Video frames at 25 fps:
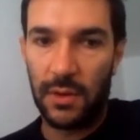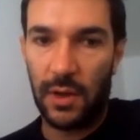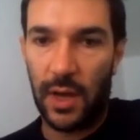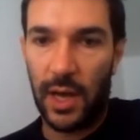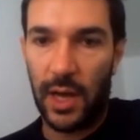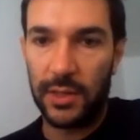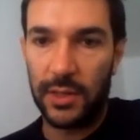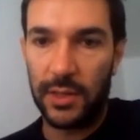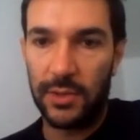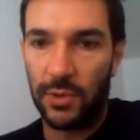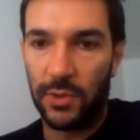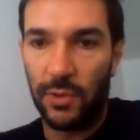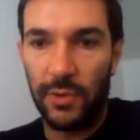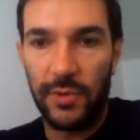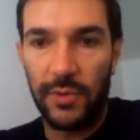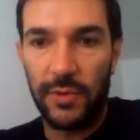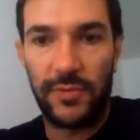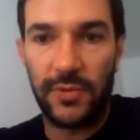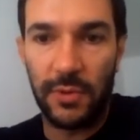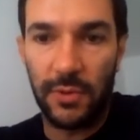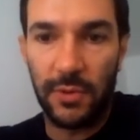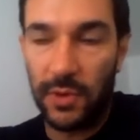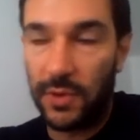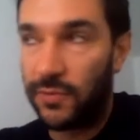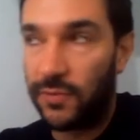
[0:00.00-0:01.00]
I don't know
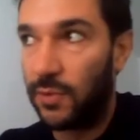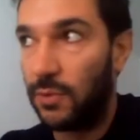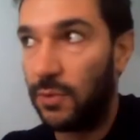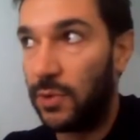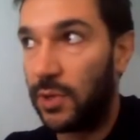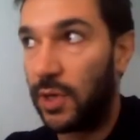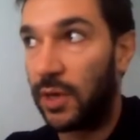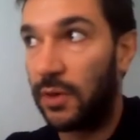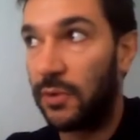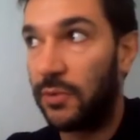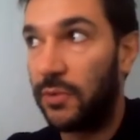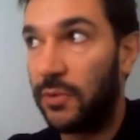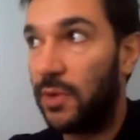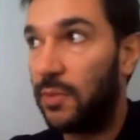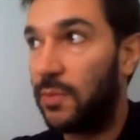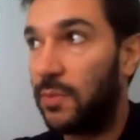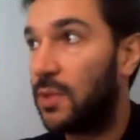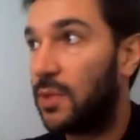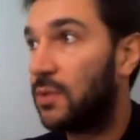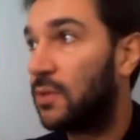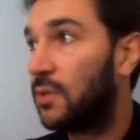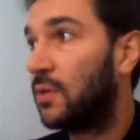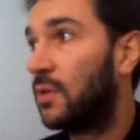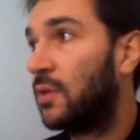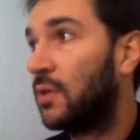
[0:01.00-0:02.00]
if you would agree,
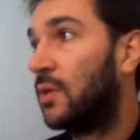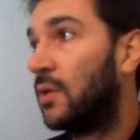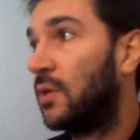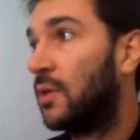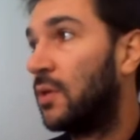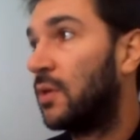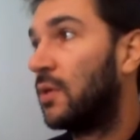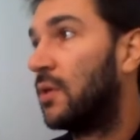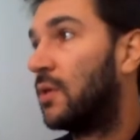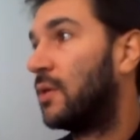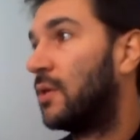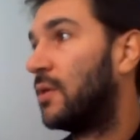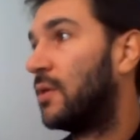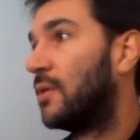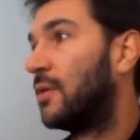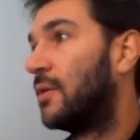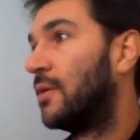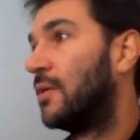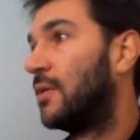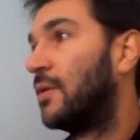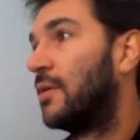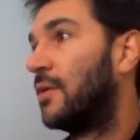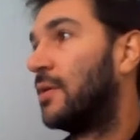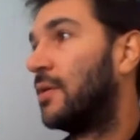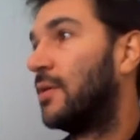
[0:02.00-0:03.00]

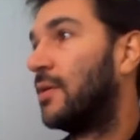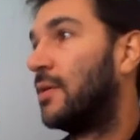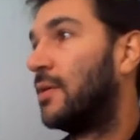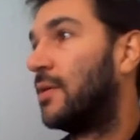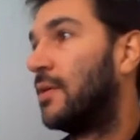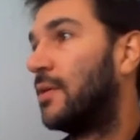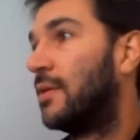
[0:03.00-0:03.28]
but